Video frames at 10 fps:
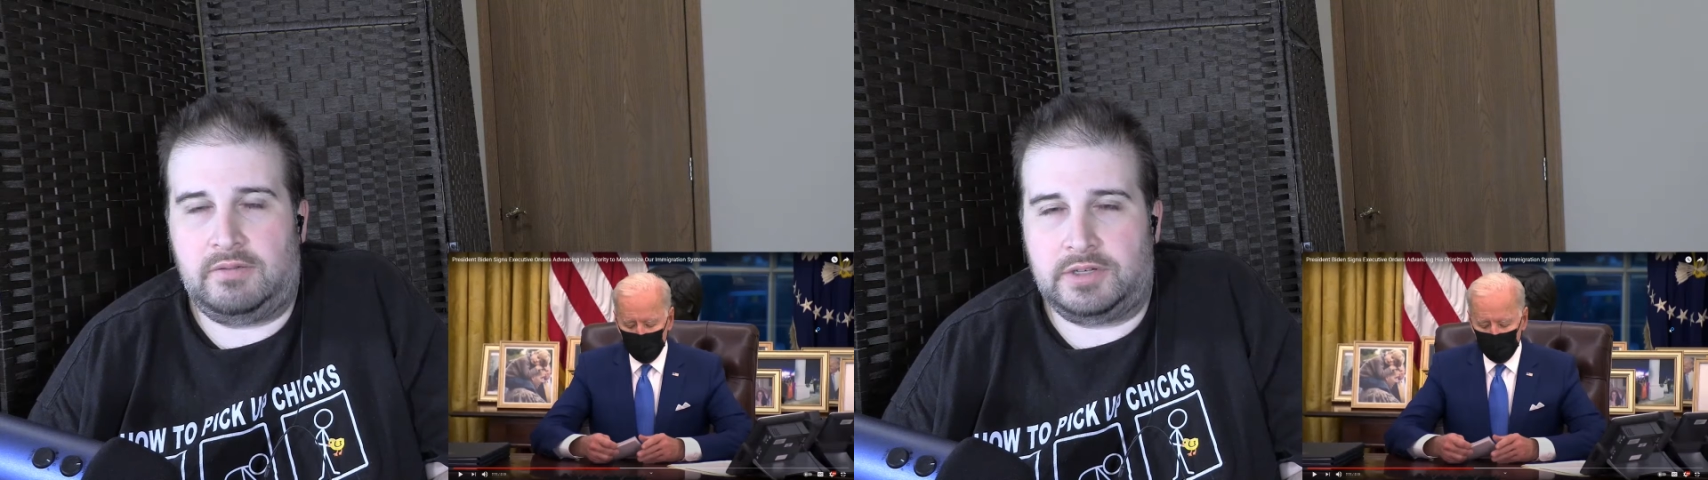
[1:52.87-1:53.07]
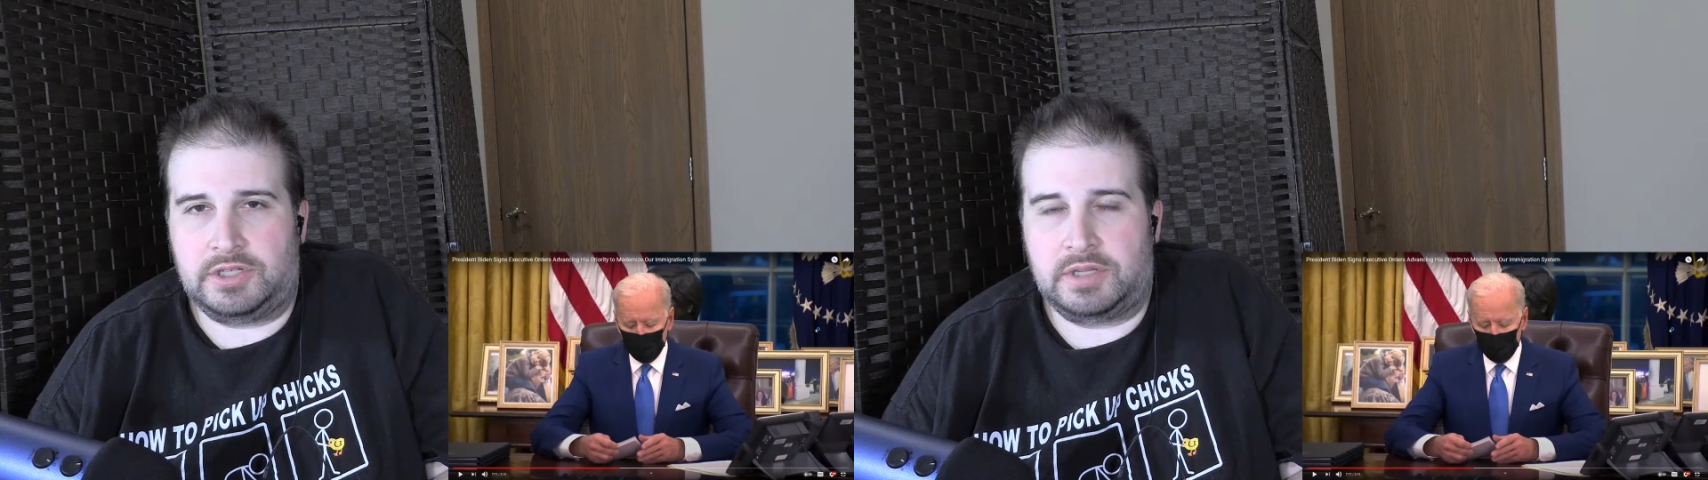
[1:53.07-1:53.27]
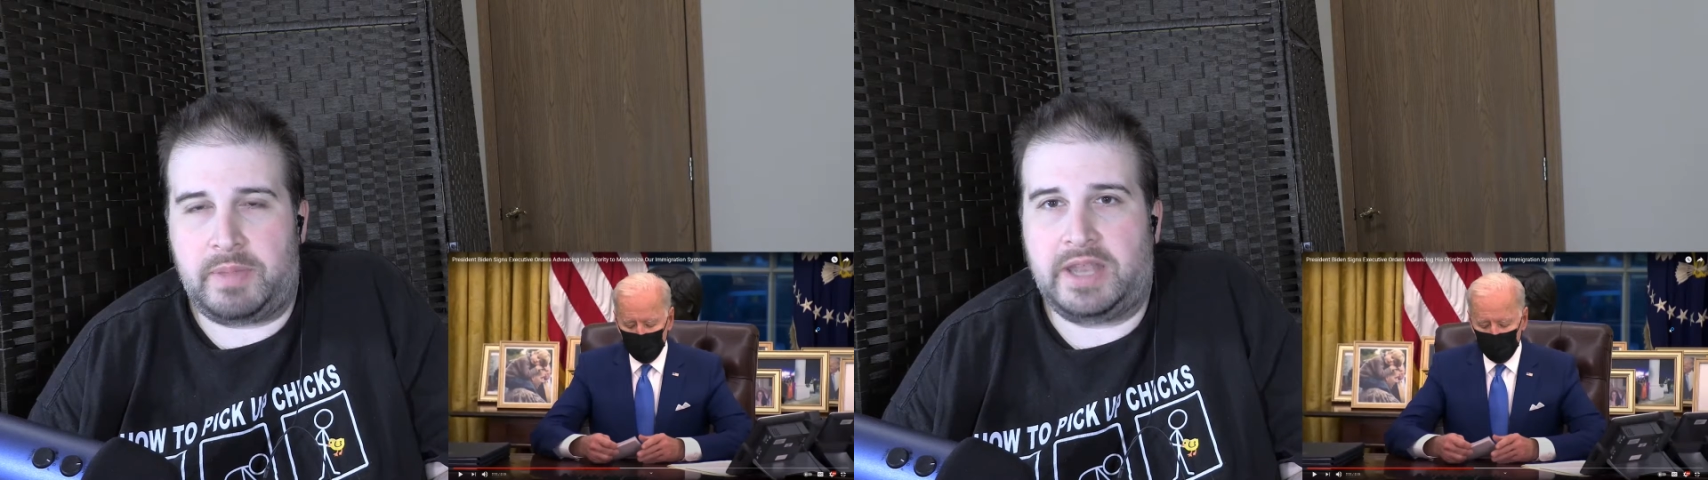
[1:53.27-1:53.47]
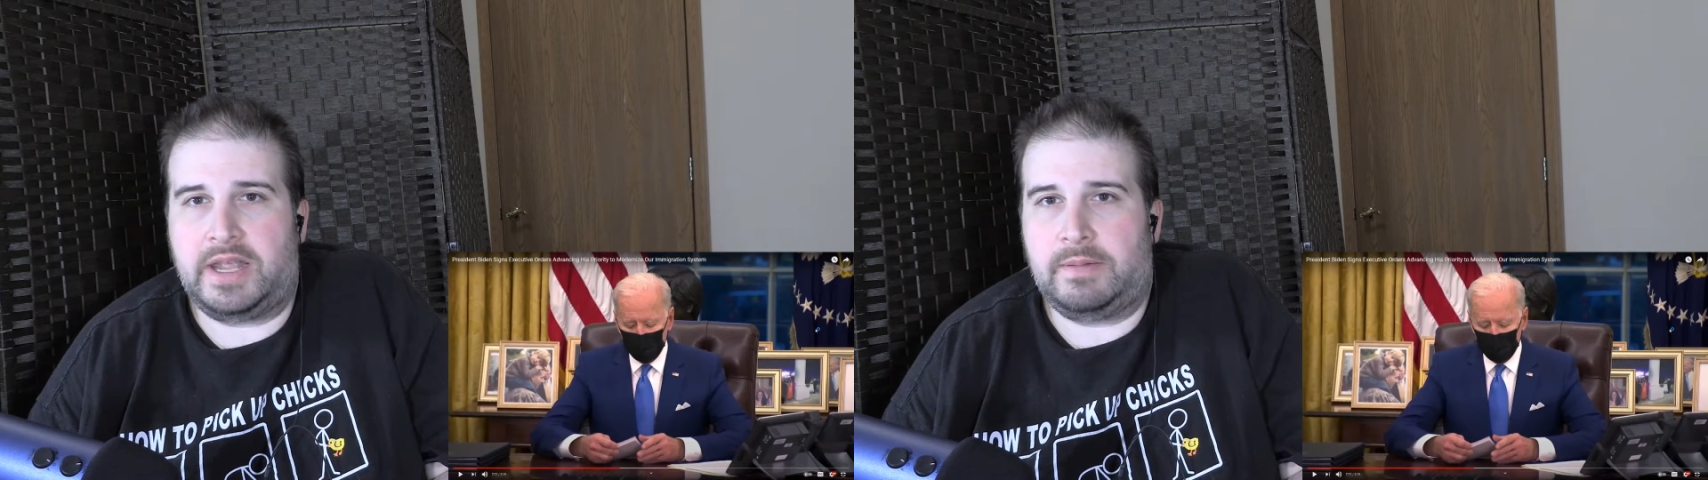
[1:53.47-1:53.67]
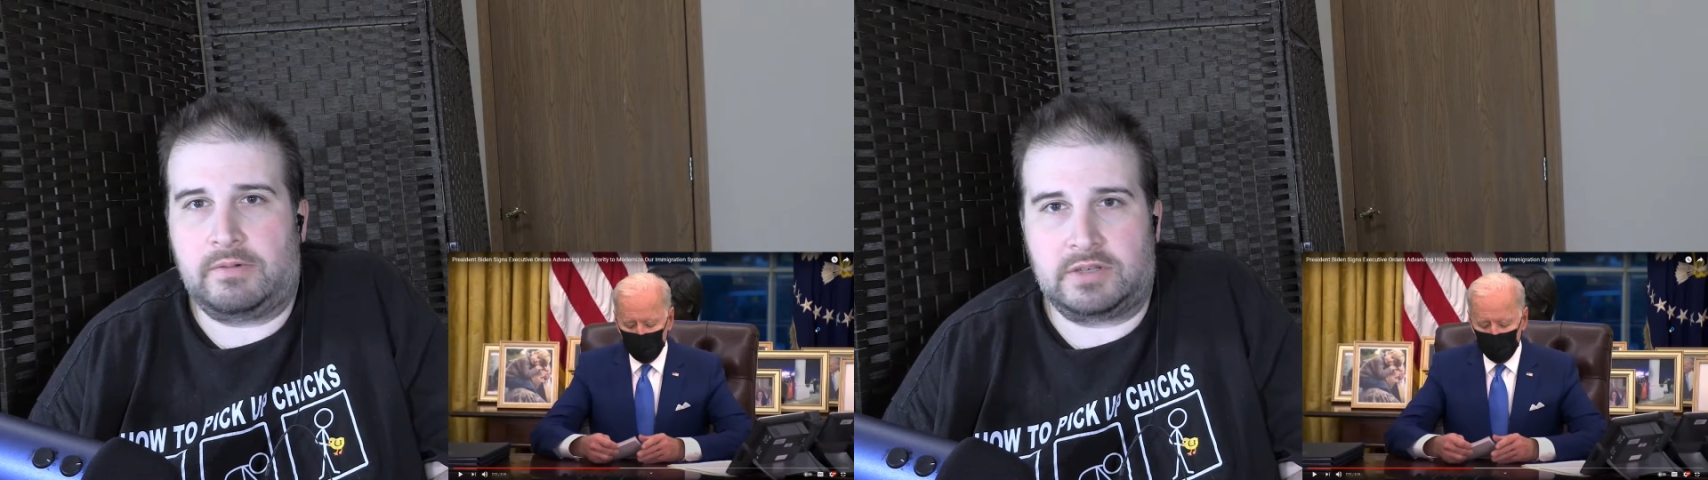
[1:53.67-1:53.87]
which is a
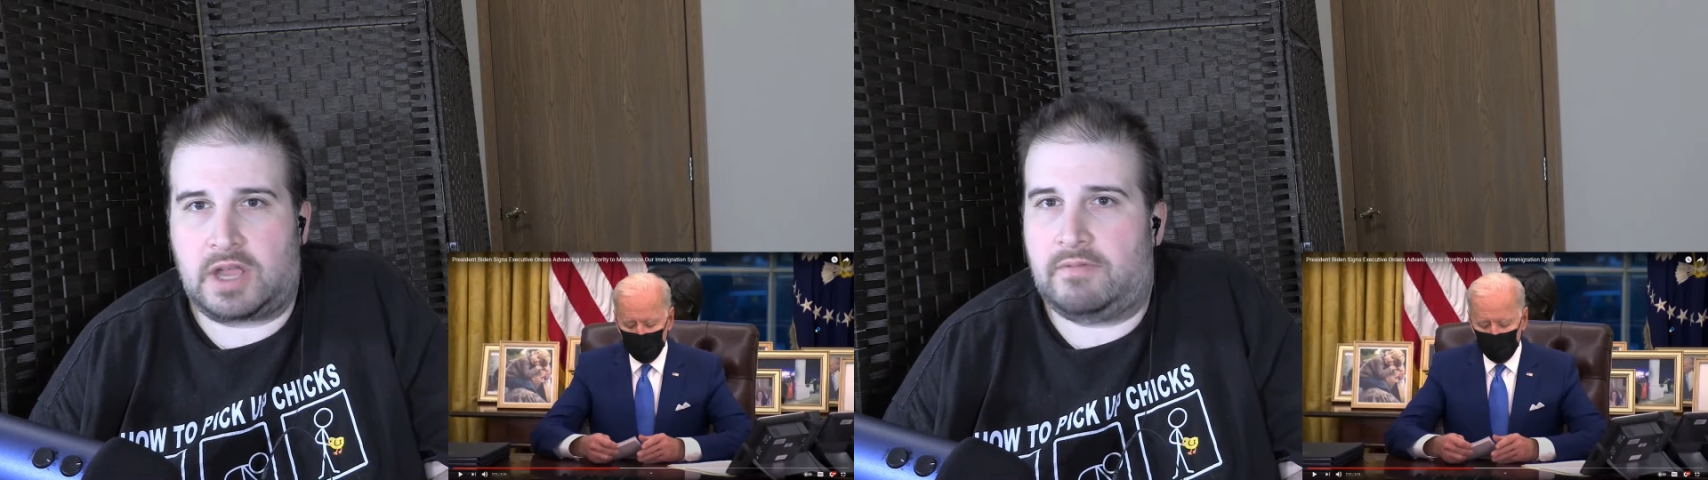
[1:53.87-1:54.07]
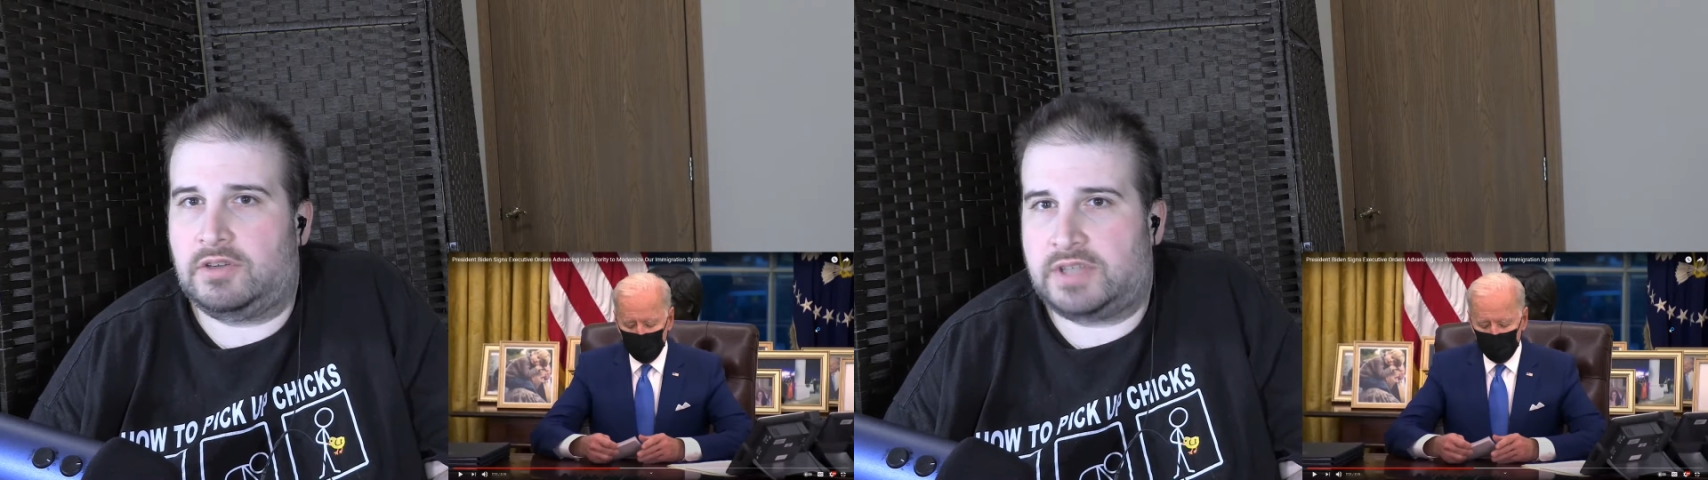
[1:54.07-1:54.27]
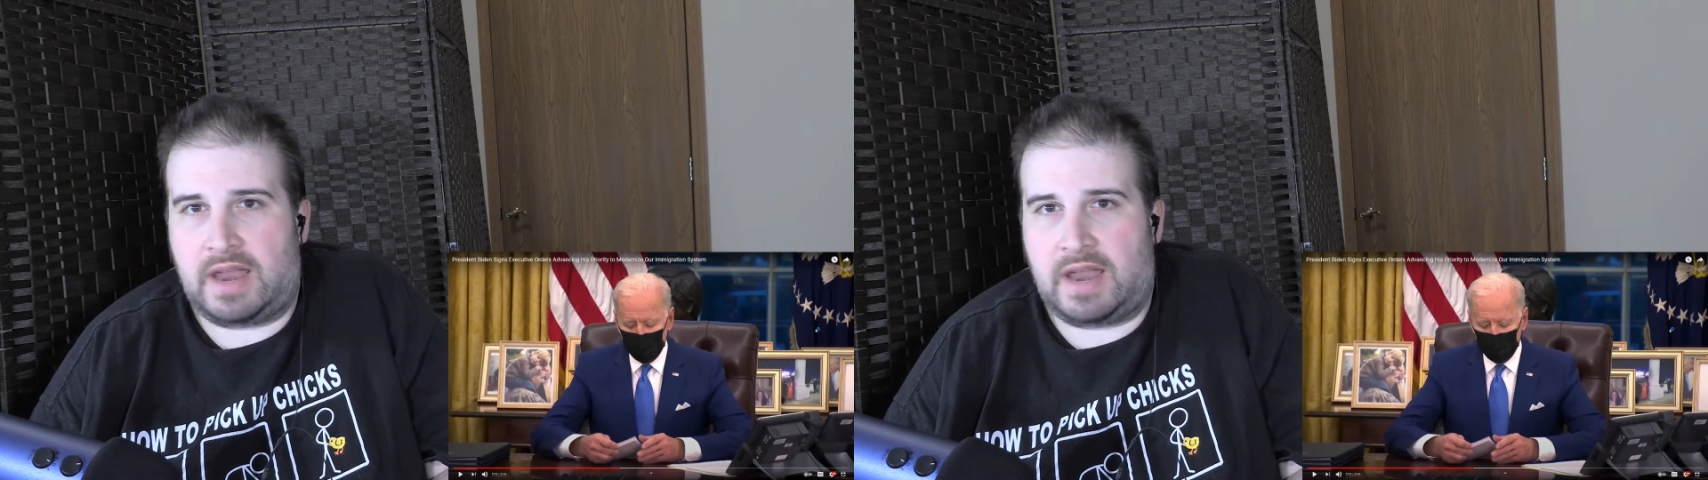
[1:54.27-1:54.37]
pandemic which covers